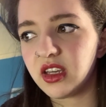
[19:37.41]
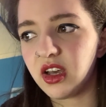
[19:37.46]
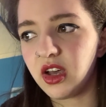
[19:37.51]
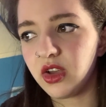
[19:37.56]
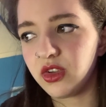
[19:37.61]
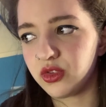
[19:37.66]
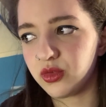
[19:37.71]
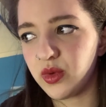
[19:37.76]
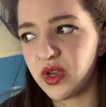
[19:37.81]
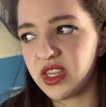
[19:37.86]

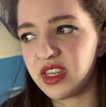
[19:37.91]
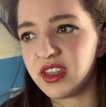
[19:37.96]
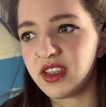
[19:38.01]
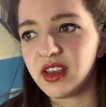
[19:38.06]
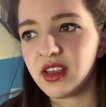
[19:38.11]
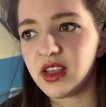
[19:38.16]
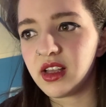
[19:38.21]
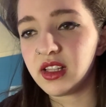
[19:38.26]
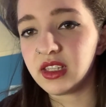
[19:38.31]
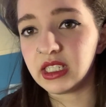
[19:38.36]

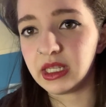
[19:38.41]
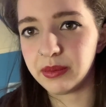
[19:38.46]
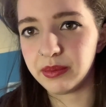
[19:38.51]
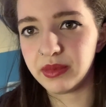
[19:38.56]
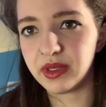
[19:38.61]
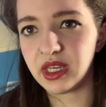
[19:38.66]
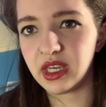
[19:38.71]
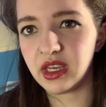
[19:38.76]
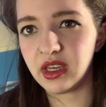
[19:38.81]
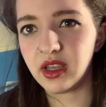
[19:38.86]
Oswen
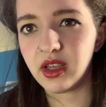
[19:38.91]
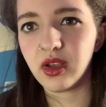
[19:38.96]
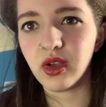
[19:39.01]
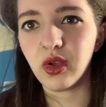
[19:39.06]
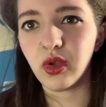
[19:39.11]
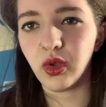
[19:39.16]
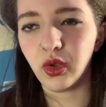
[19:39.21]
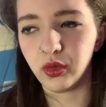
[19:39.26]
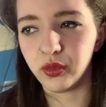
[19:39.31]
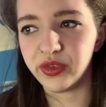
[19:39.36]
Olympia
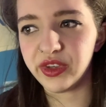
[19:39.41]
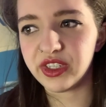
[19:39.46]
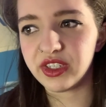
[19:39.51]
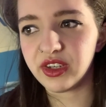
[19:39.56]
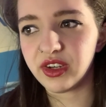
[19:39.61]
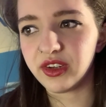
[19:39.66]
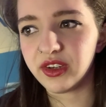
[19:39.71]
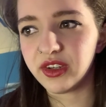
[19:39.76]
Olvidar.